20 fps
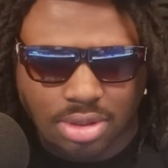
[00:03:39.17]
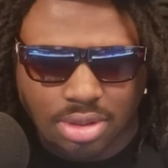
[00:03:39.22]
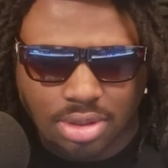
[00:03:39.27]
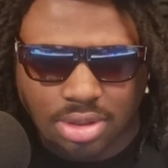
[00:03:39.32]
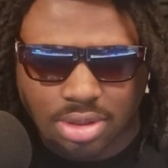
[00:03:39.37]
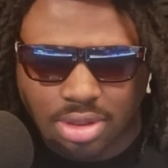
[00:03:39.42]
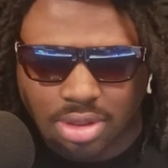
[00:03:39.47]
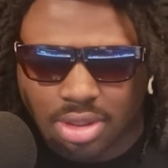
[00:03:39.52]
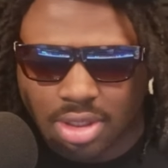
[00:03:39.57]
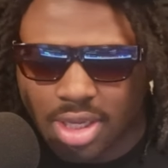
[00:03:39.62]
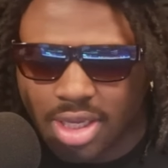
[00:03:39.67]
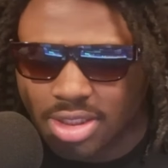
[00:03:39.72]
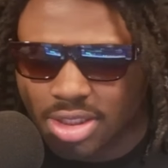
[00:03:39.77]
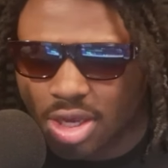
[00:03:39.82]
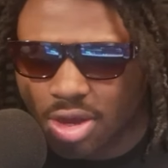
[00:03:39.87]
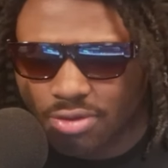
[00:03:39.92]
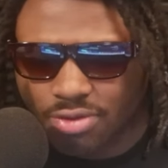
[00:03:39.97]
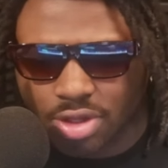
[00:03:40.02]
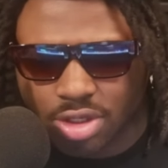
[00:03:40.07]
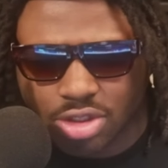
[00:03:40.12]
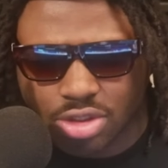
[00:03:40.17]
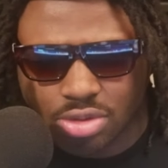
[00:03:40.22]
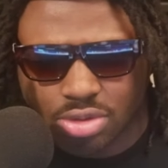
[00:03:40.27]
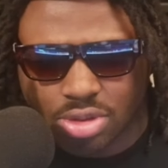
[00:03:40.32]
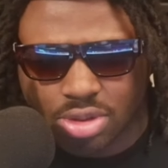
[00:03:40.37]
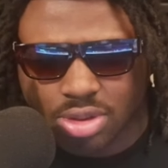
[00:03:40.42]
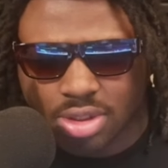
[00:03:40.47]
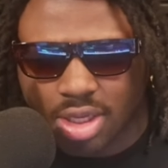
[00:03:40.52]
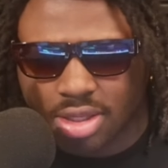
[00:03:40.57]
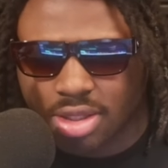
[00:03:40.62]
his health issues
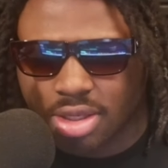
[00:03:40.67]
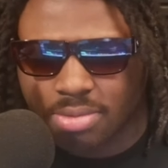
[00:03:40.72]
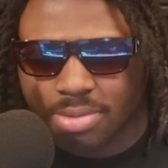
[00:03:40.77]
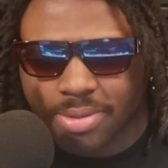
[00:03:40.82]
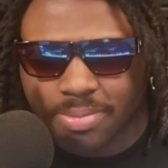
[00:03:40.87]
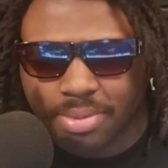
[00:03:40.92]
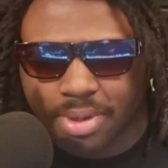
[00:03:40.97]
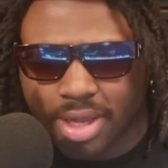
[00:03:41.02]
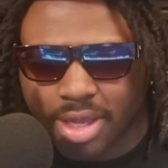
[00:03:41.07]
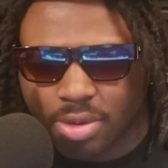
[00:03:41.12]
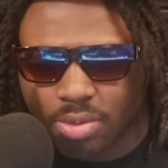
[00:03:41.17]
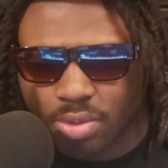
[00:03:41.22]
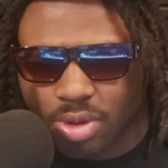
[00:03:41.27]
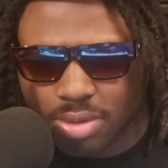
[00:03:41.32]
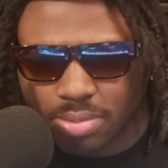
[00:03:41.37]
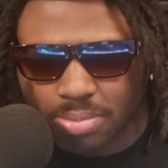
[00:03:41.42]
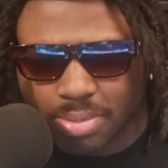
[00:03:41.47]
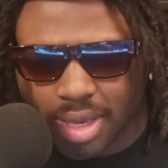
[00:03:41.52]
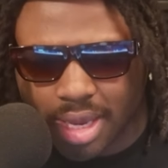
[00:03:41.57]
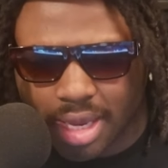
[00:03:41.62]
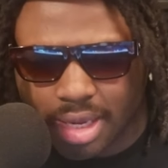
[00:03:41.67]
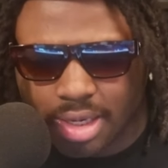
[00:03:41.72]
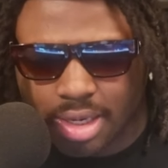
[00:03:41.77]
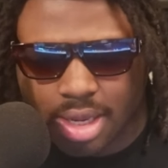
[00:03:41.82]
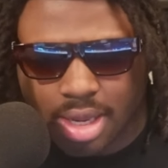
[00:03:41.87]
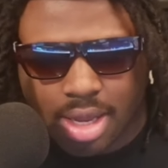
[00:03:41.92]
is nothing to be played with, man.